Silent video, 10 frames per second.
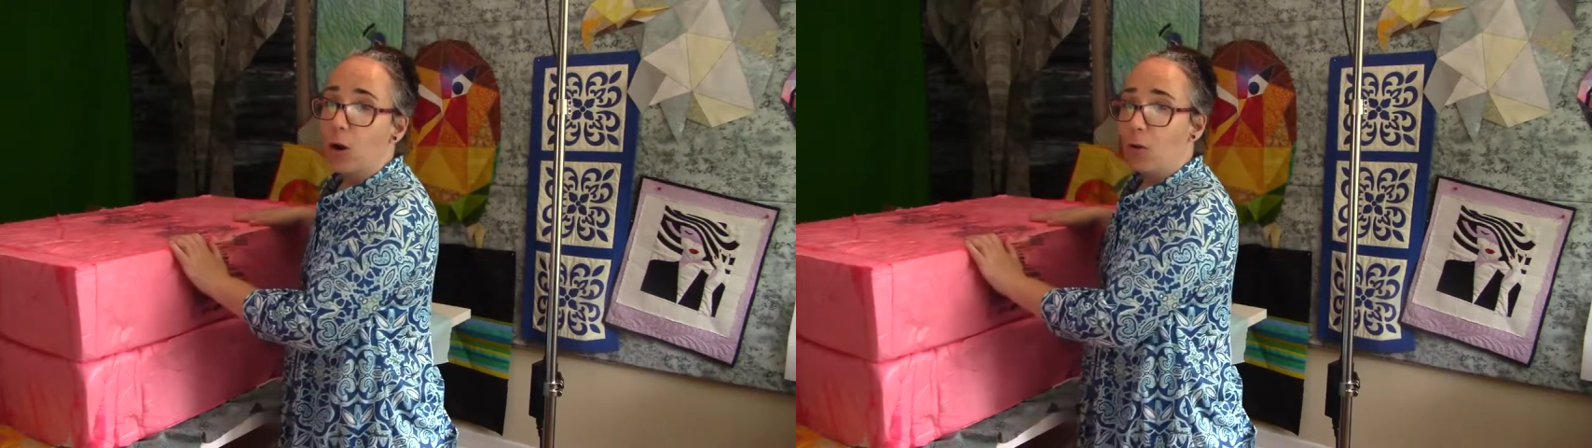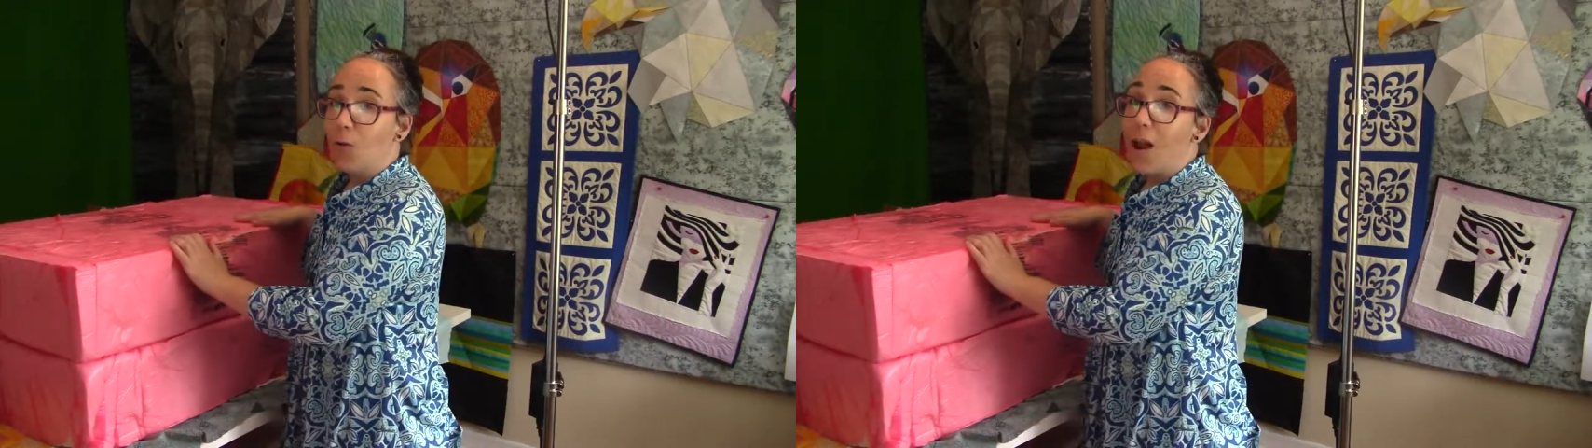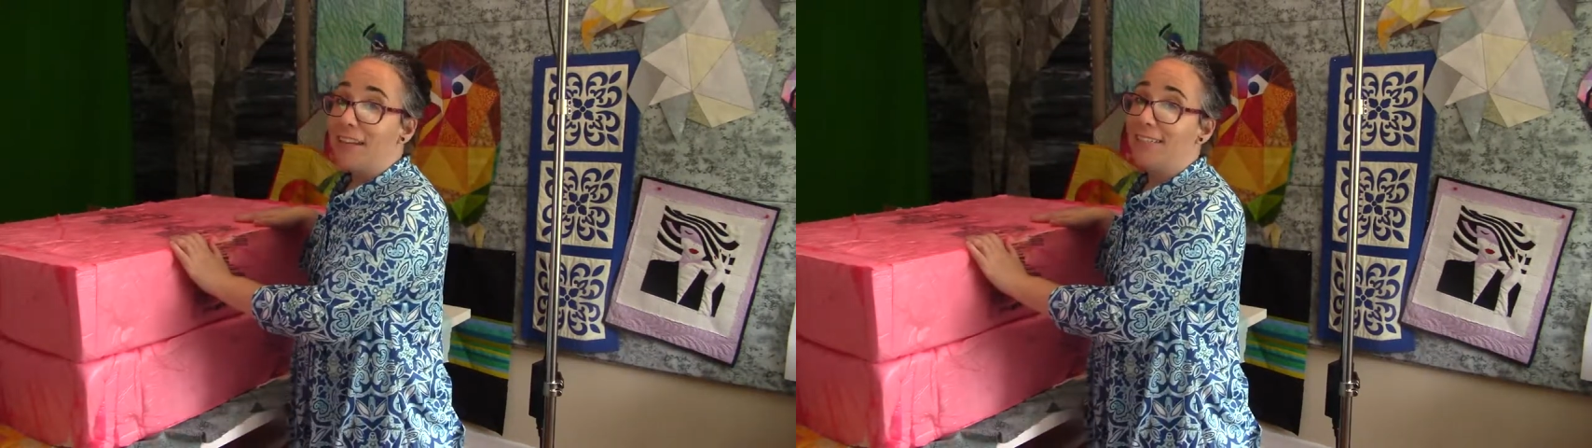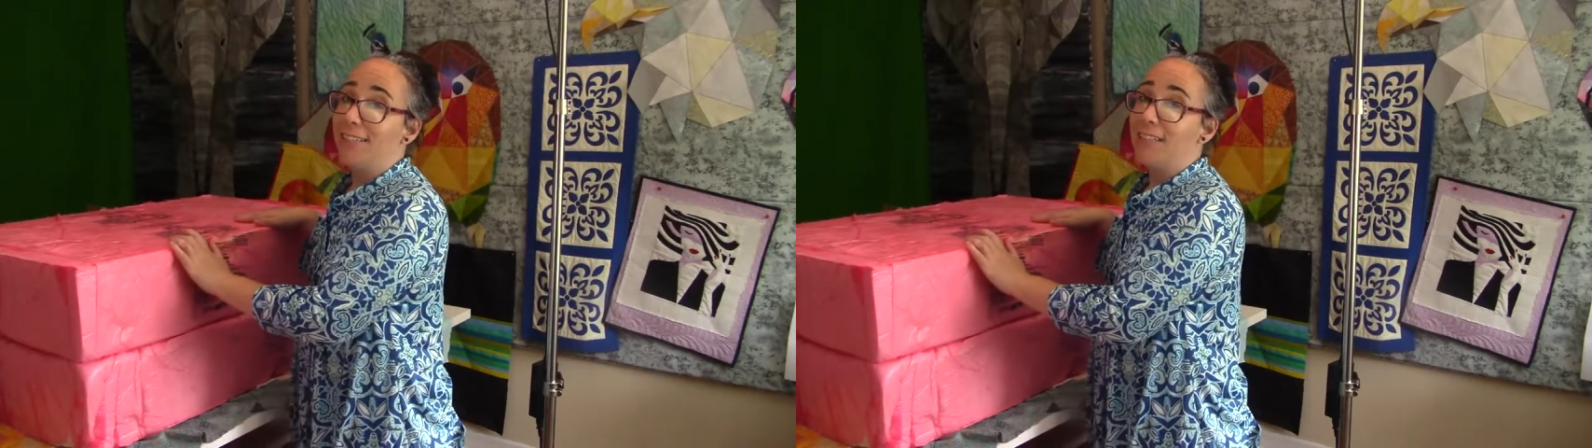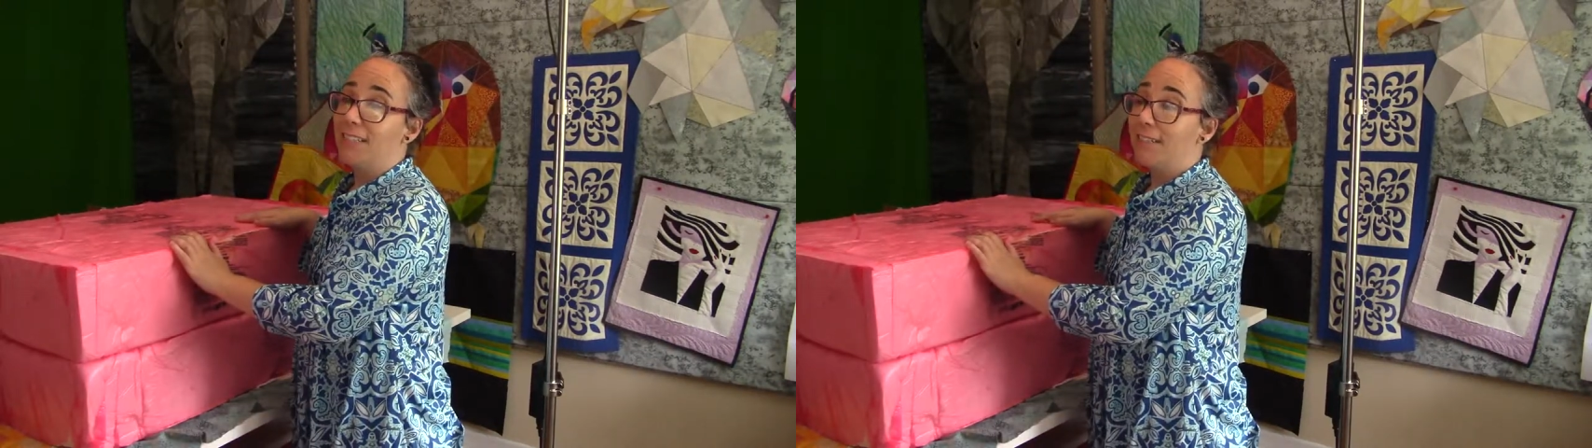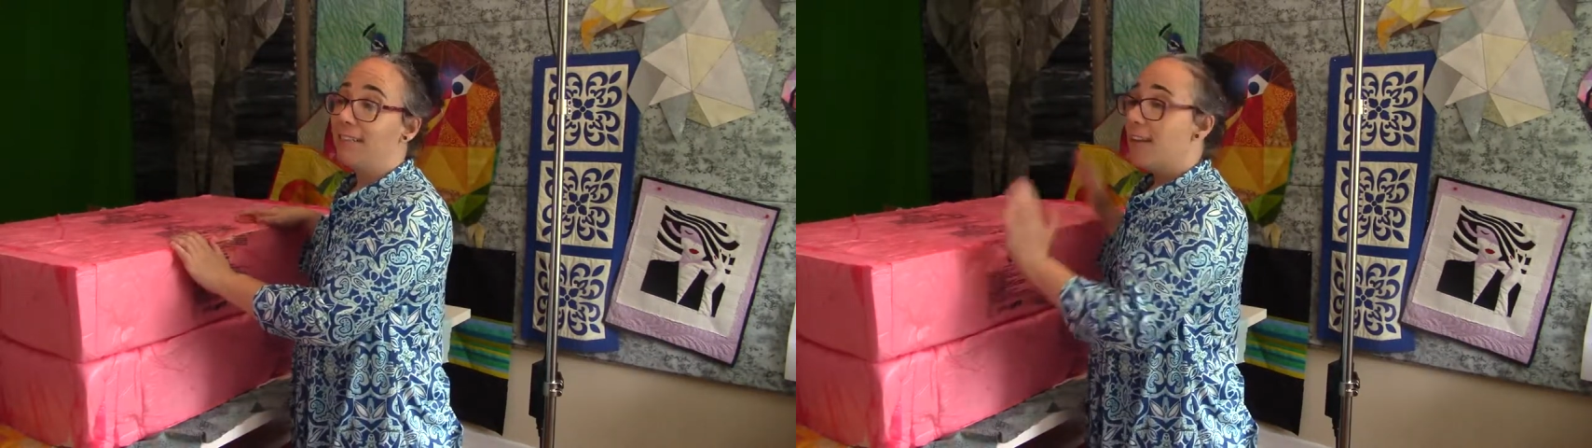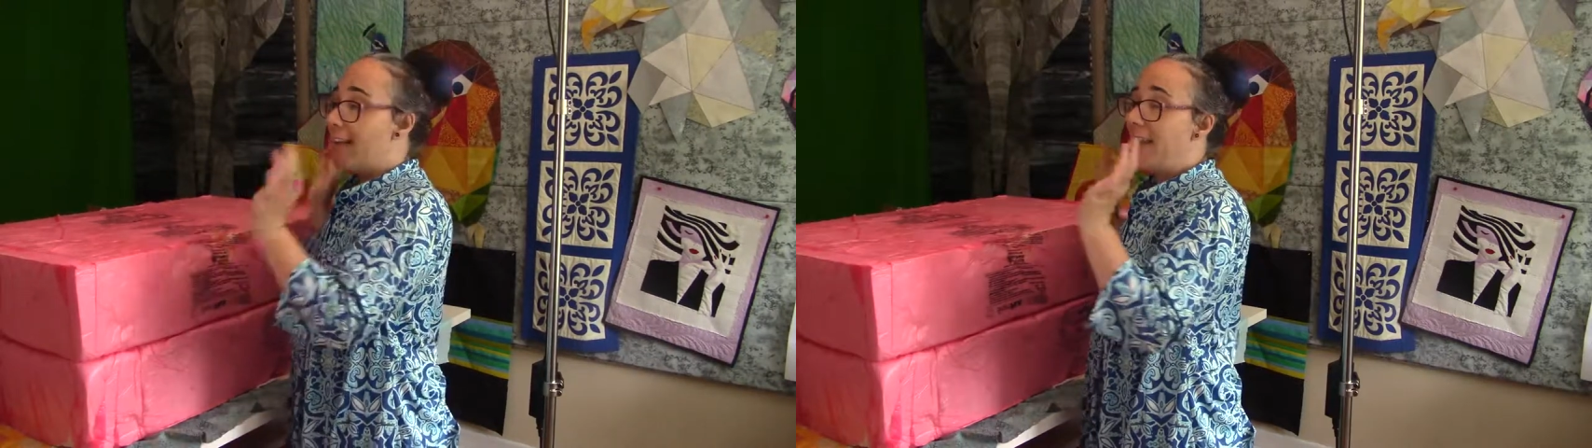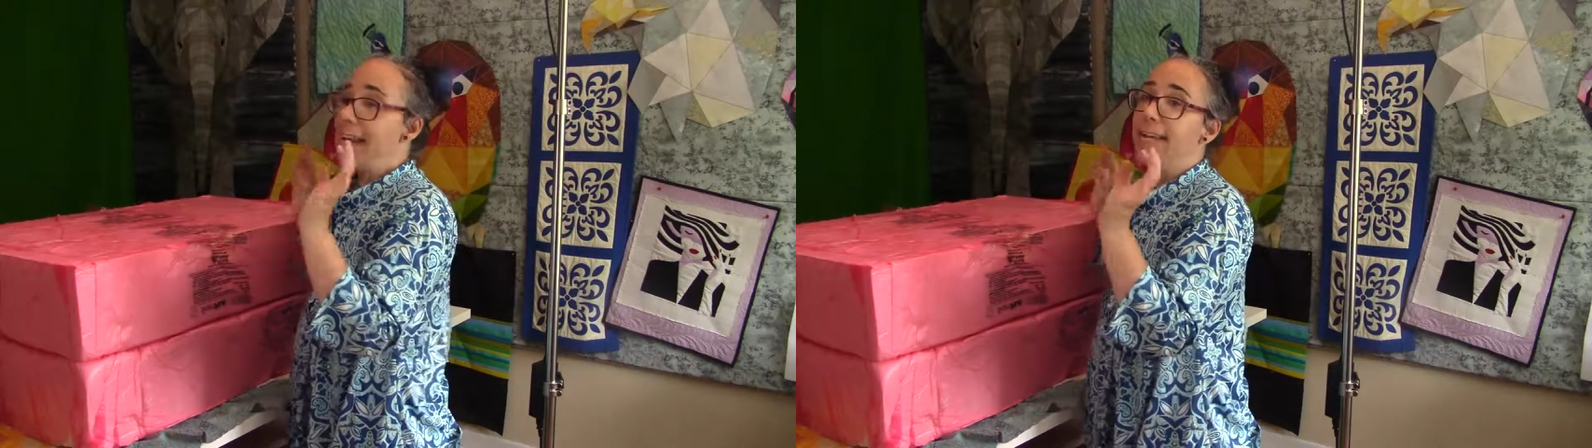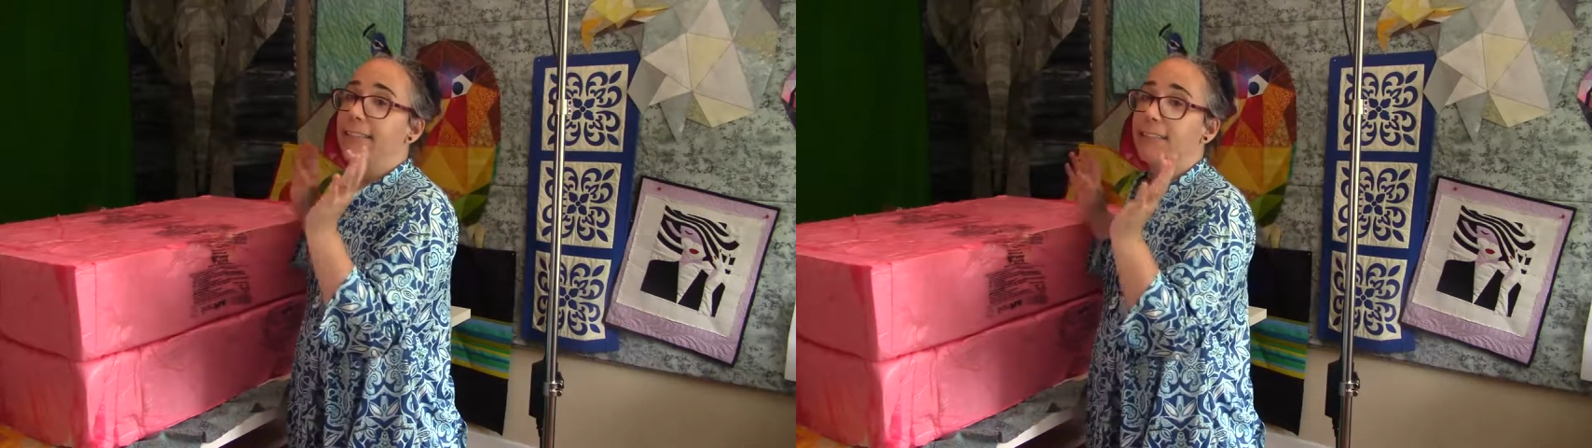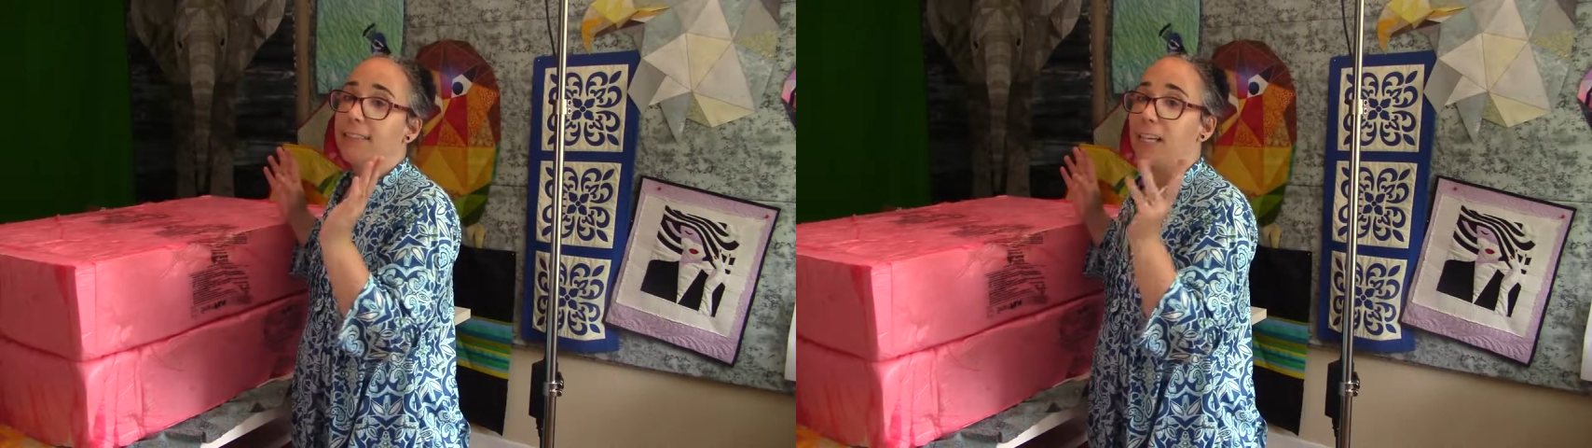right here
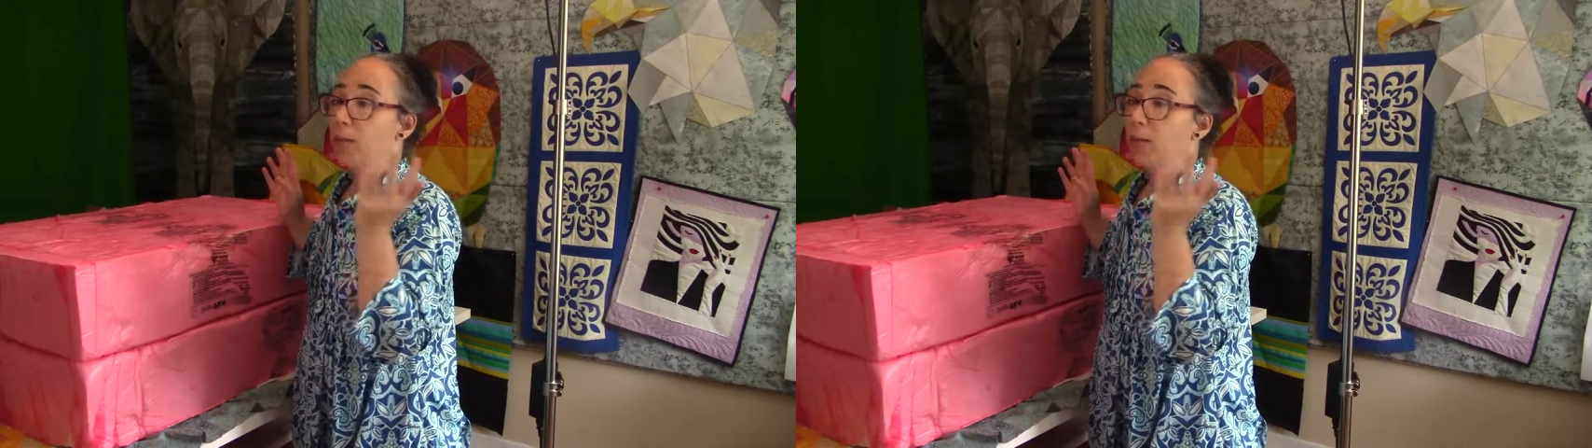and